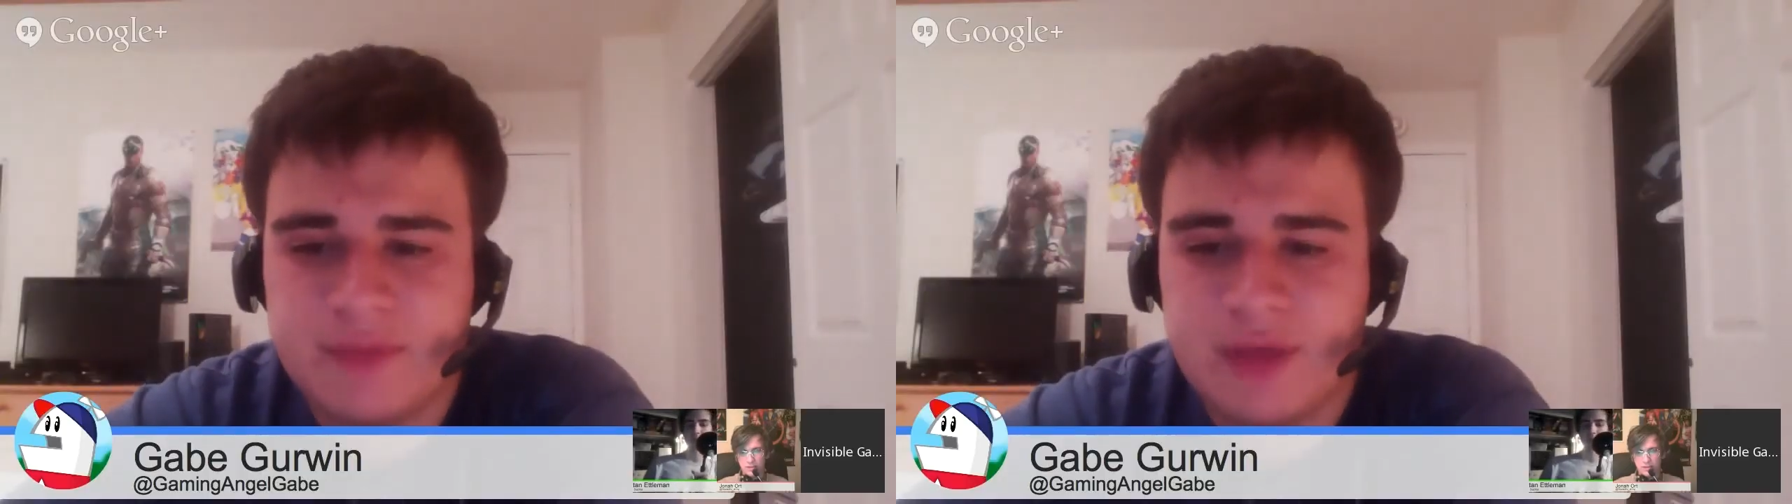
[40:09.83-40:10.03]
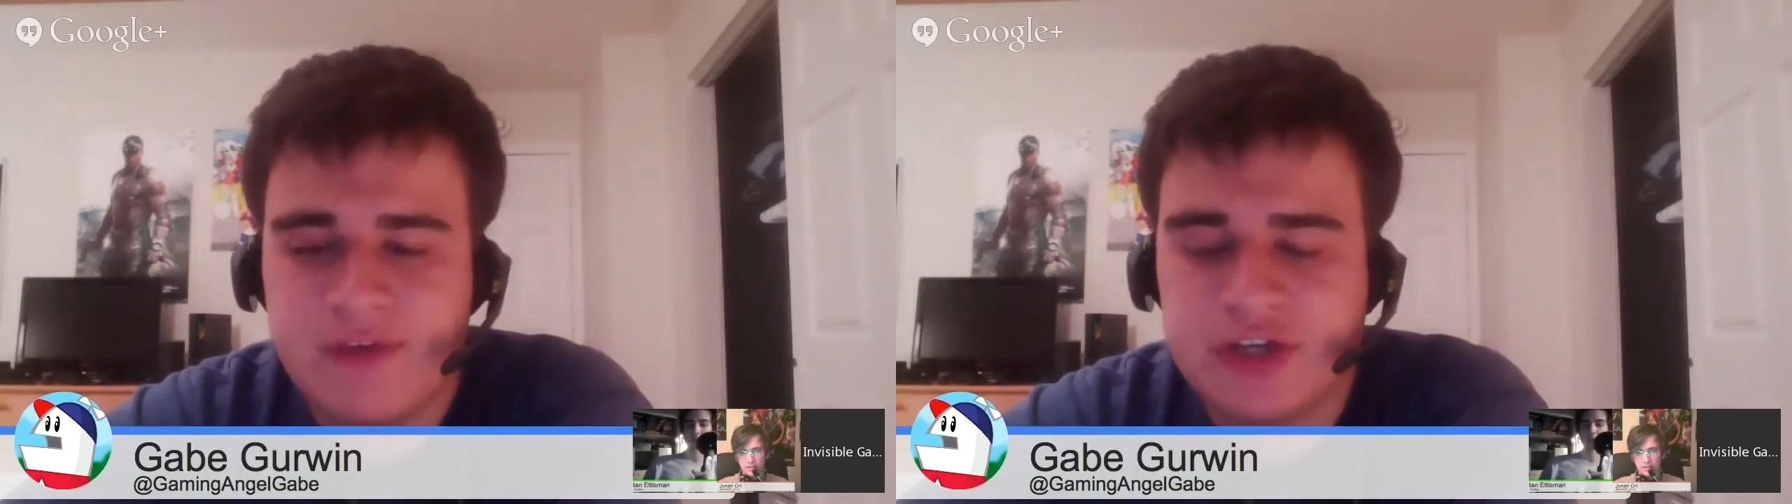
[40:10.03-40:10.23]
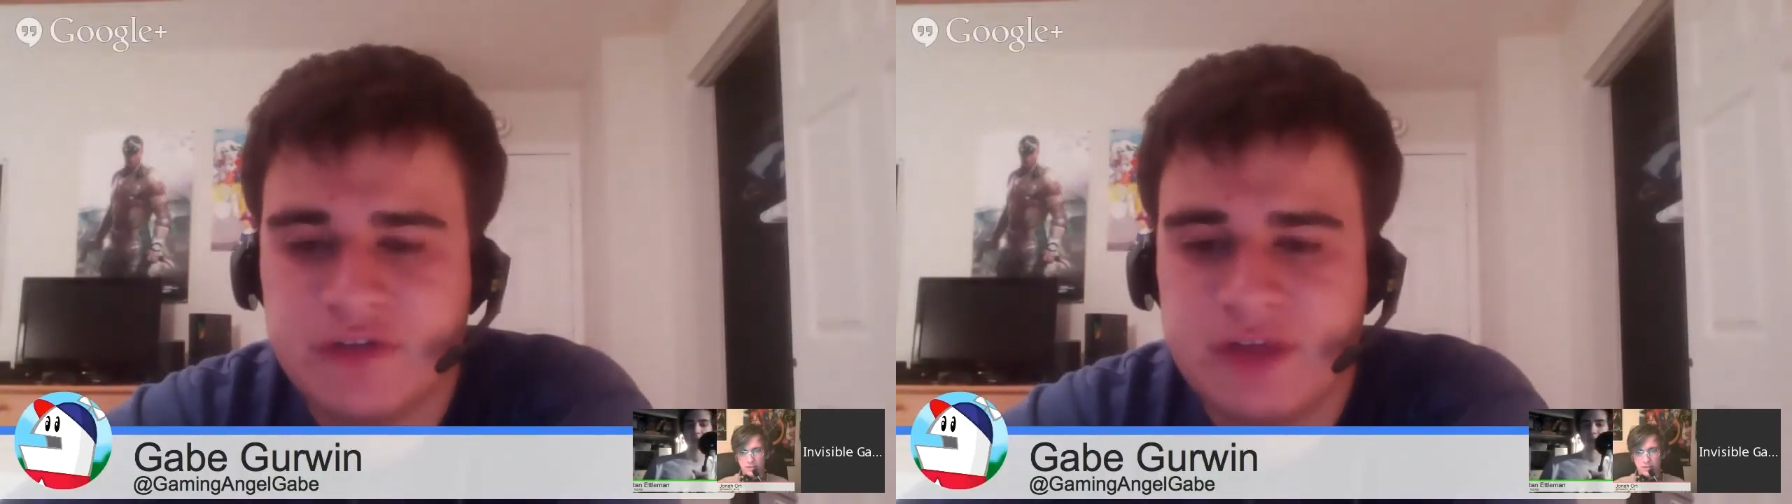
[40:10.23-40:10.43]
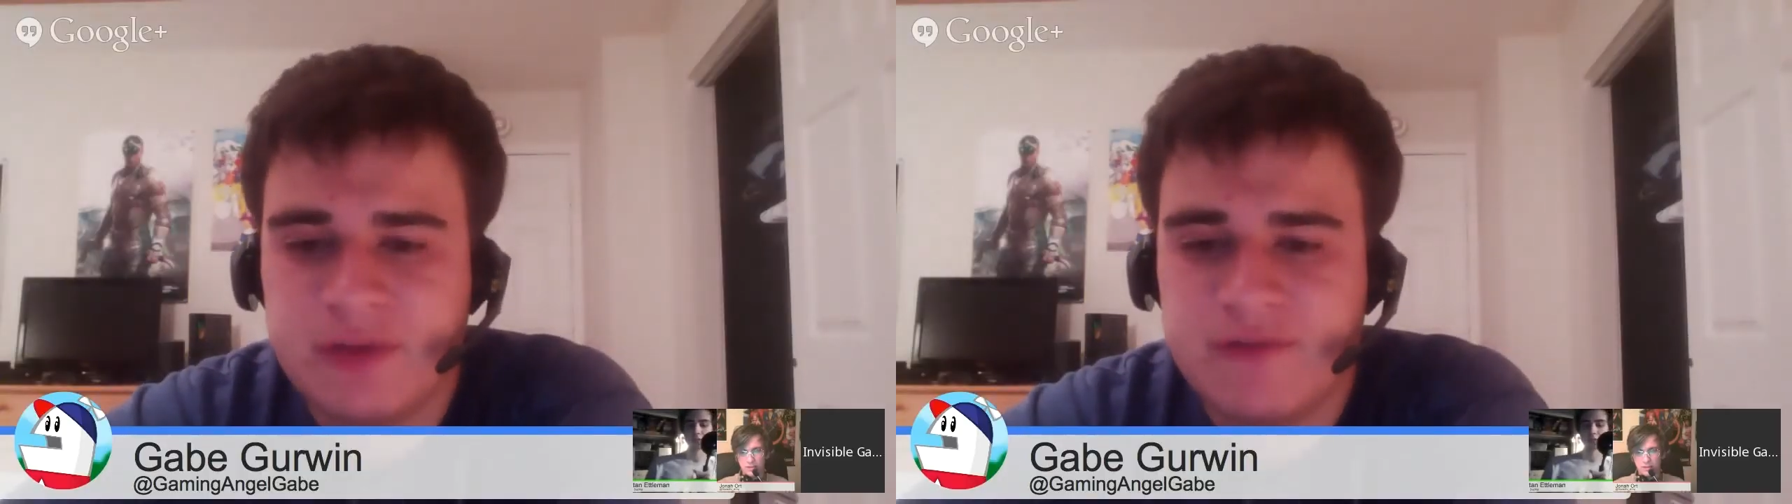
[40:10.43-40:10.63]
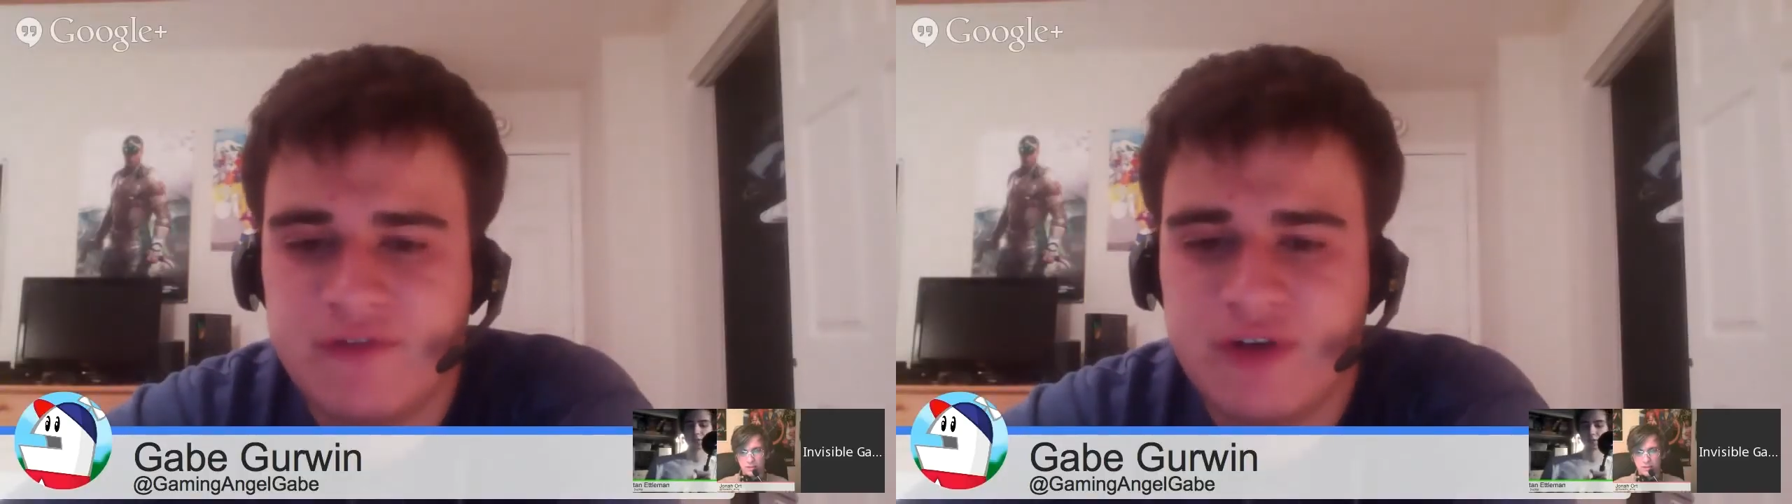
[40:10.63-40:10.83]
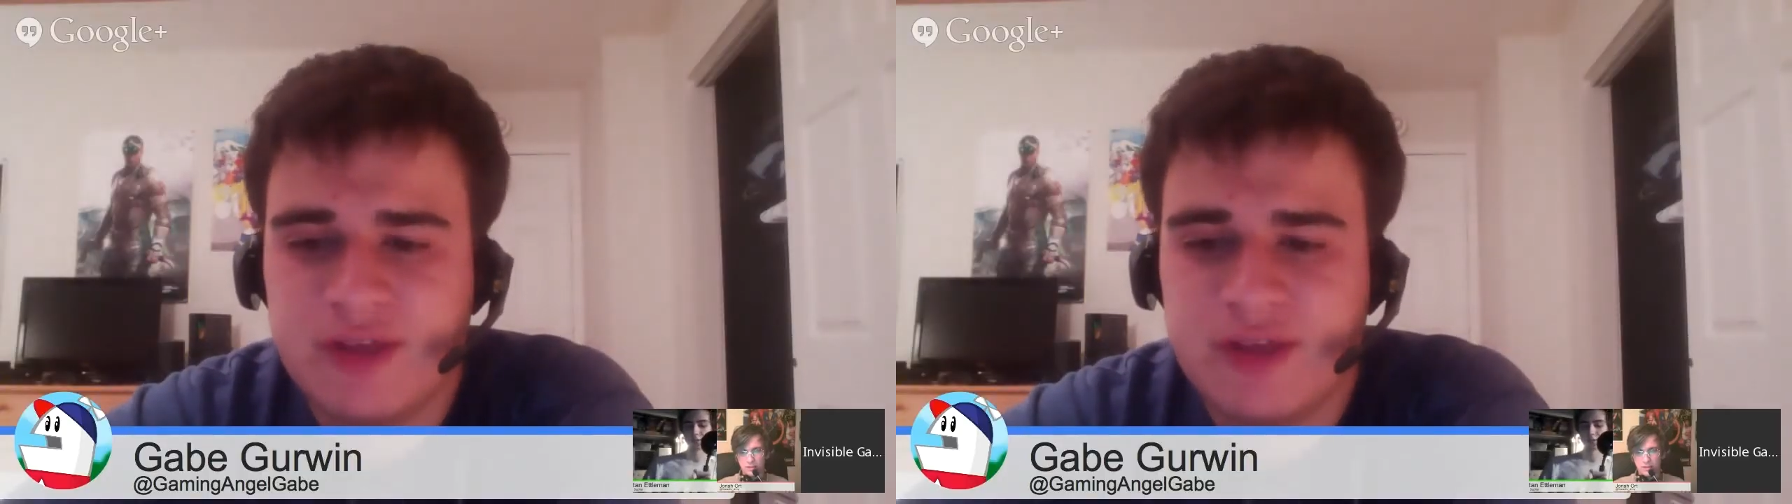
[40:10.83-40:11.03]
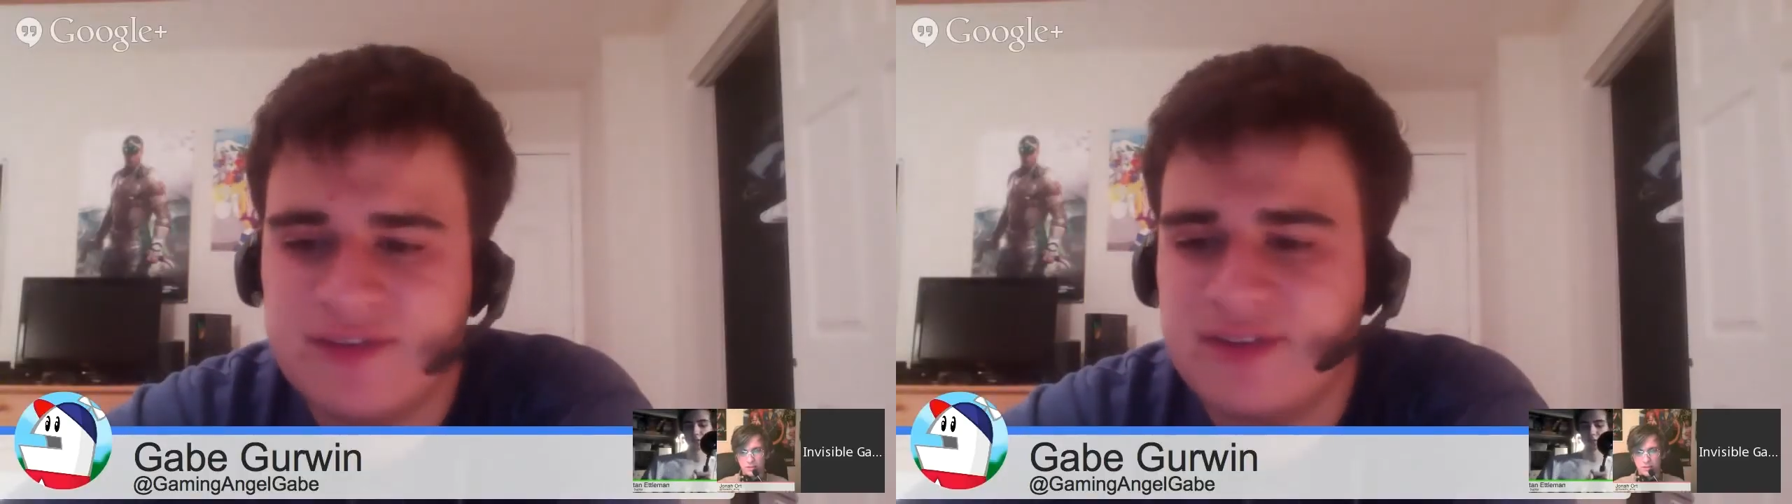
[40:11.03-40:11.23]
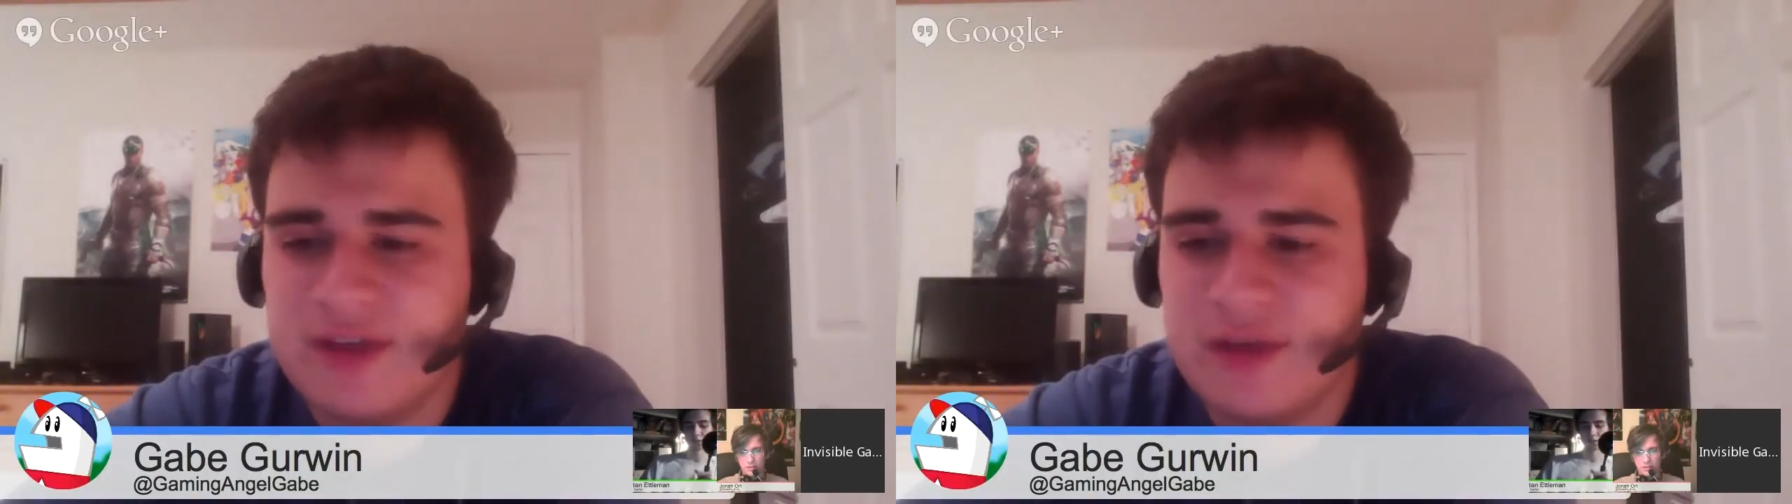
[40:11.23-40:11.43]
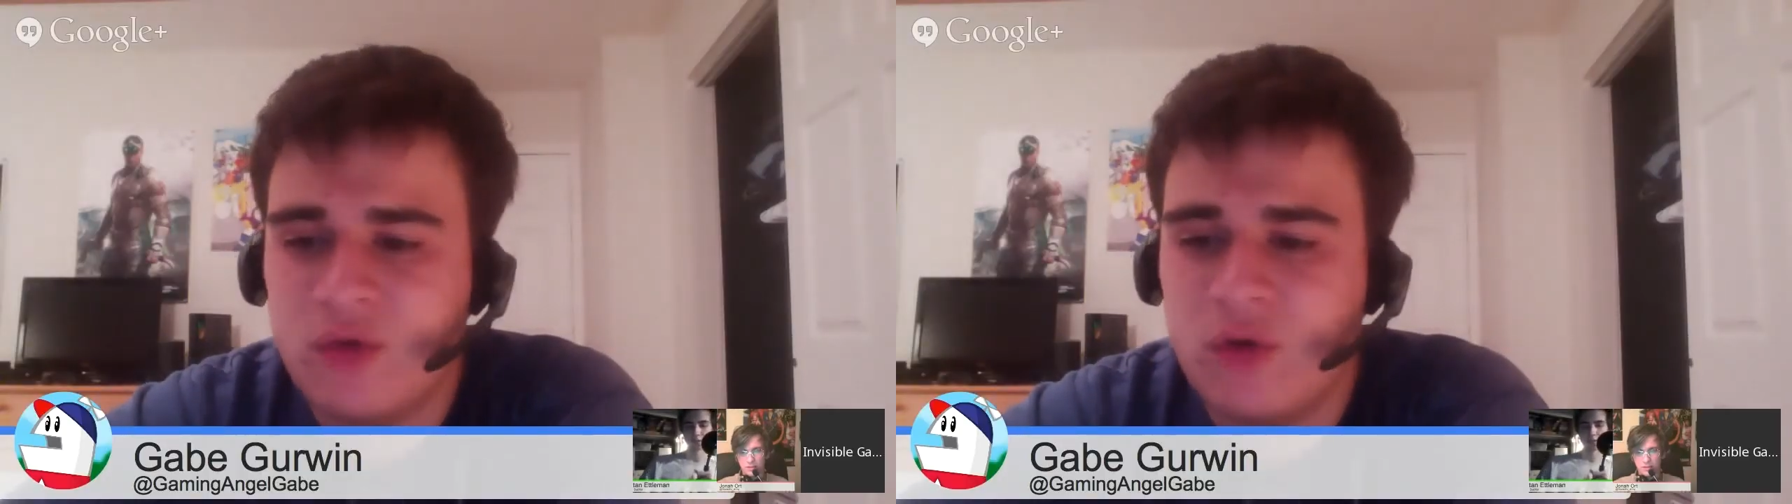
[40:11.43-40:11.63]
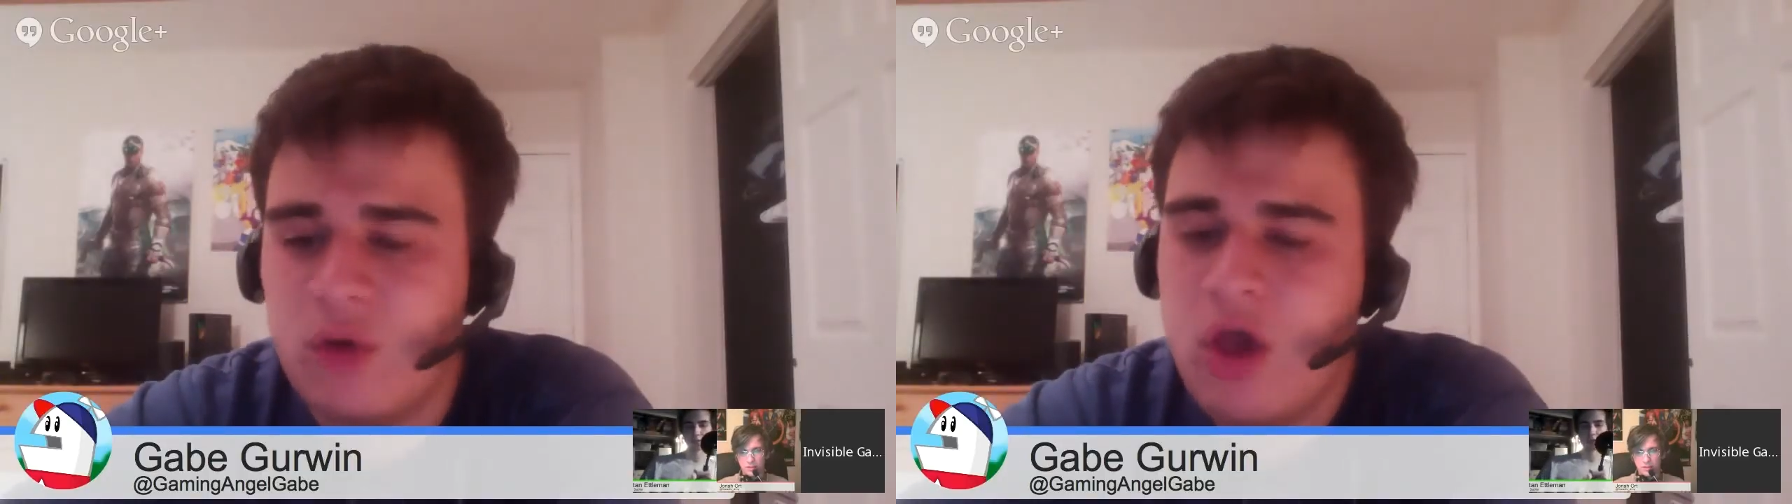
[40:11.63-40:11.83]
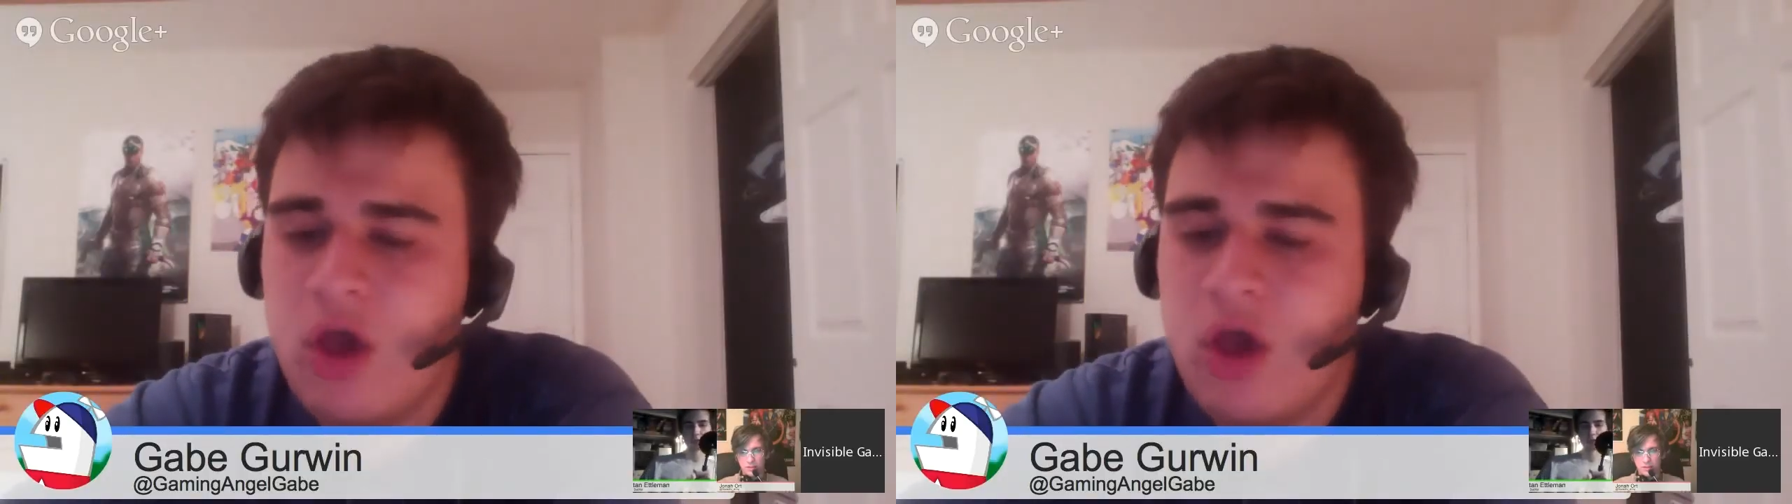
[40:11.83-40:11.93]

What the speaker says: eventually, but it says, quote,